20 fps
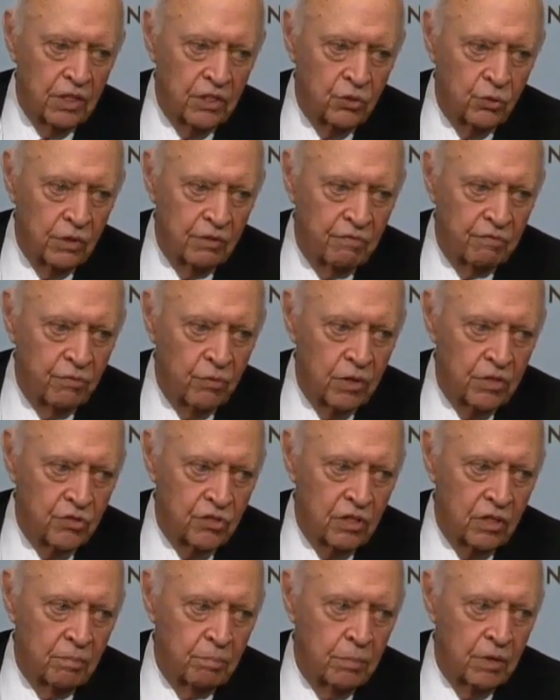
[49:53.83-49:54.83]
was going to
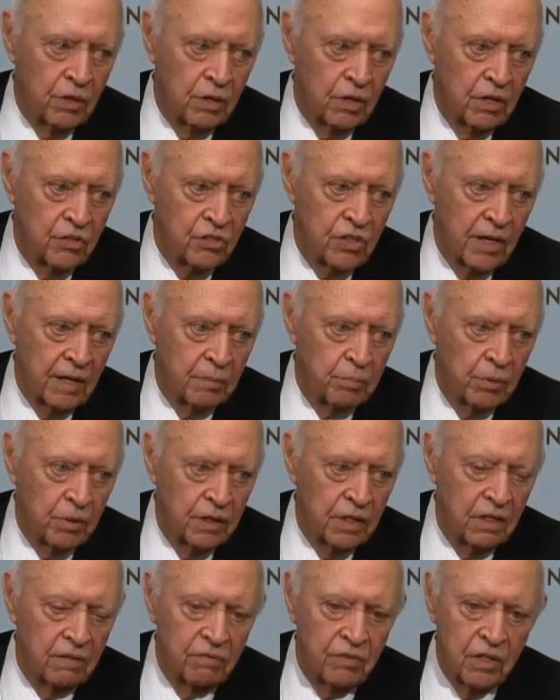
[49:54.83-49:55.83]
enforce it because
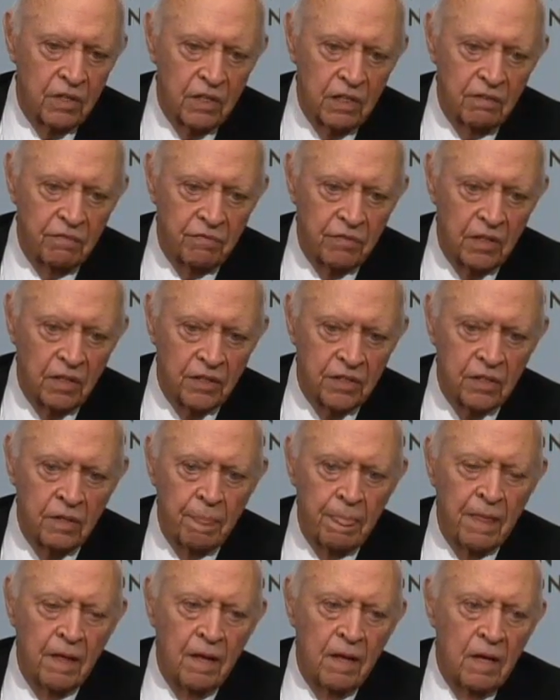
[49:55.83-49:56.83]
I believe that he
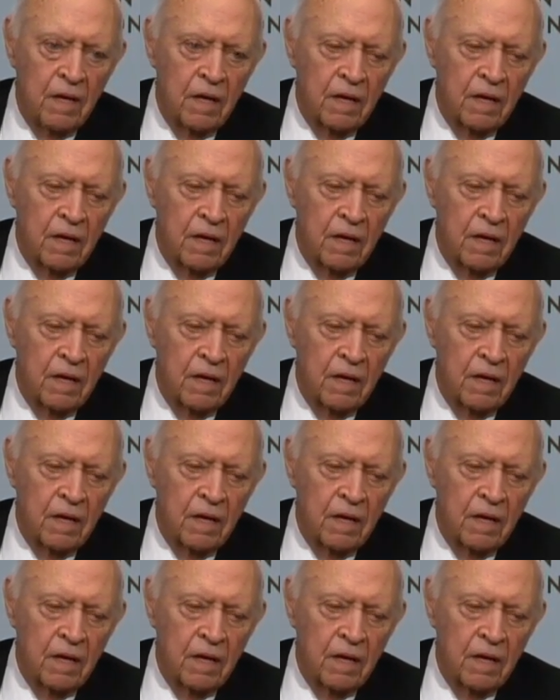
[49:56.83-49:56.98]
felt